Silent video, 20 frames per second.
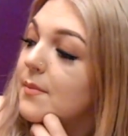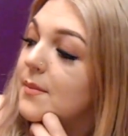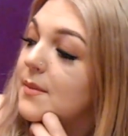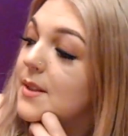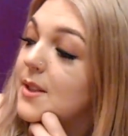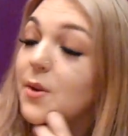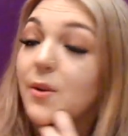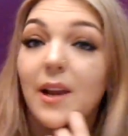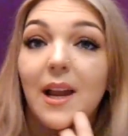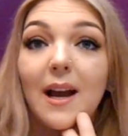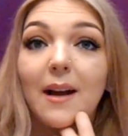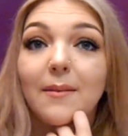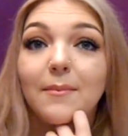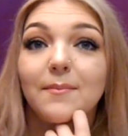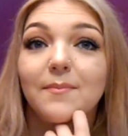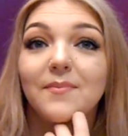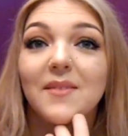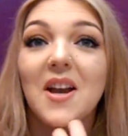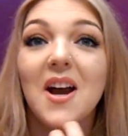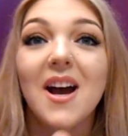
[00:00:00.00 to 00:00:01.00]
So yeah.
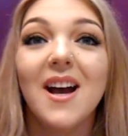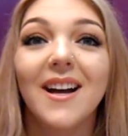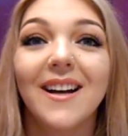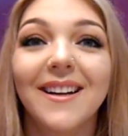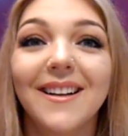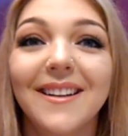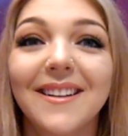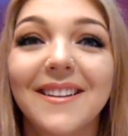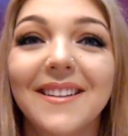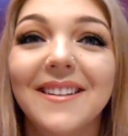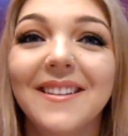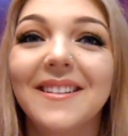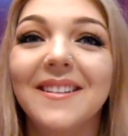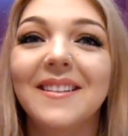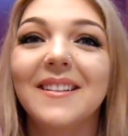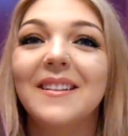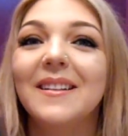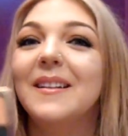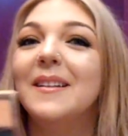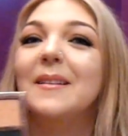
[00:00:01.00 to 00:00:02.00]

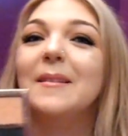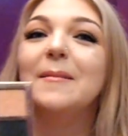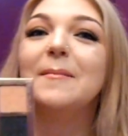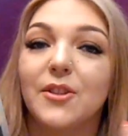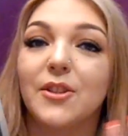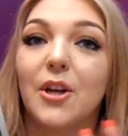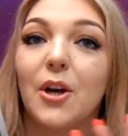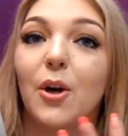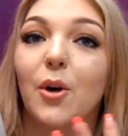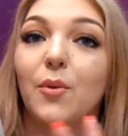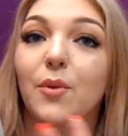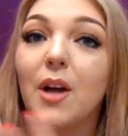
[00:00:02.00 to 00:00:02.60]
So,